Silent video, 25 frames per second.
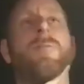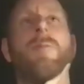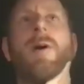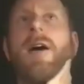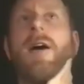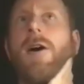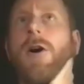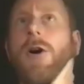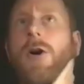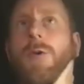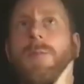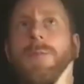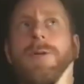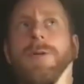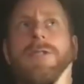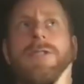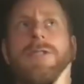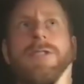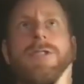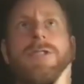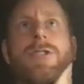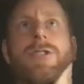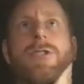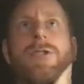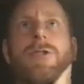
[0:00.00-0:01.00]
my hope
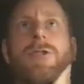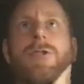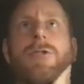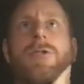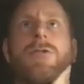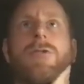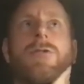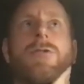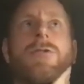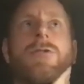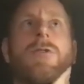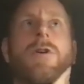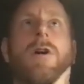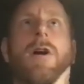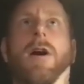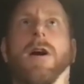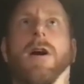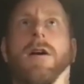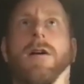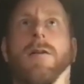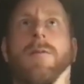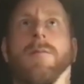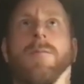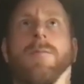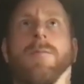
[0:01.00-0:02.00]
is to
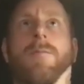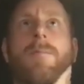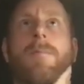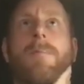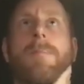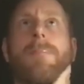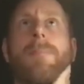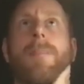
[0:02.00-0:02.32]
um,